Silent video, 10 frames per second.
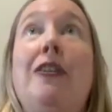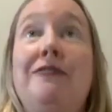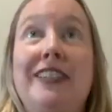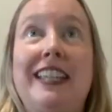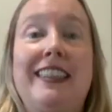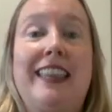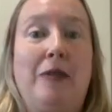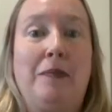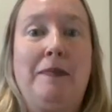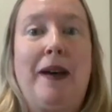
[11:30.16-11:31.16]
Hopefully
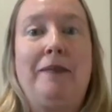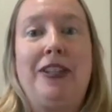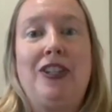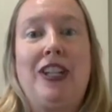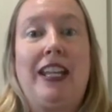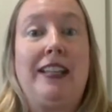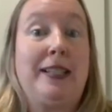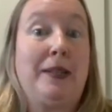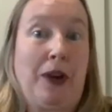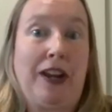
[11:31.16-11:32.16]
that will be published
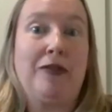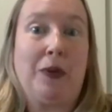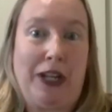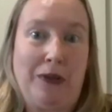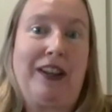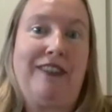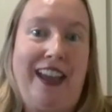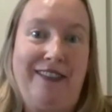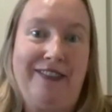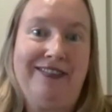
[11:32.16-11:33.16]
in spring of
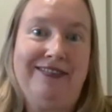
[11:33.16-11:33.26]
2025.